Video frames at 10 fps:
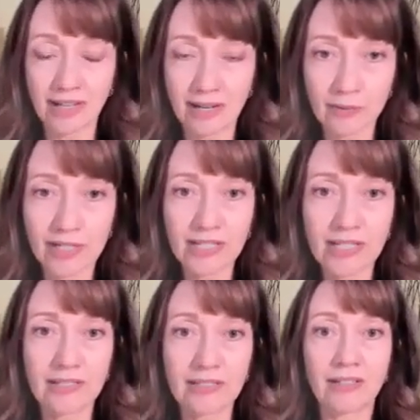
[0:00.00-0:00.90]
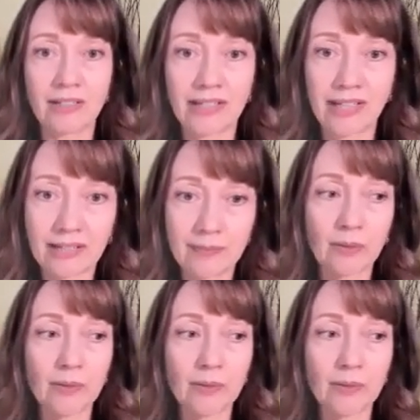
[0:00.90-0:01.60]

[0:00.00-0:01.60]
I'm reading academic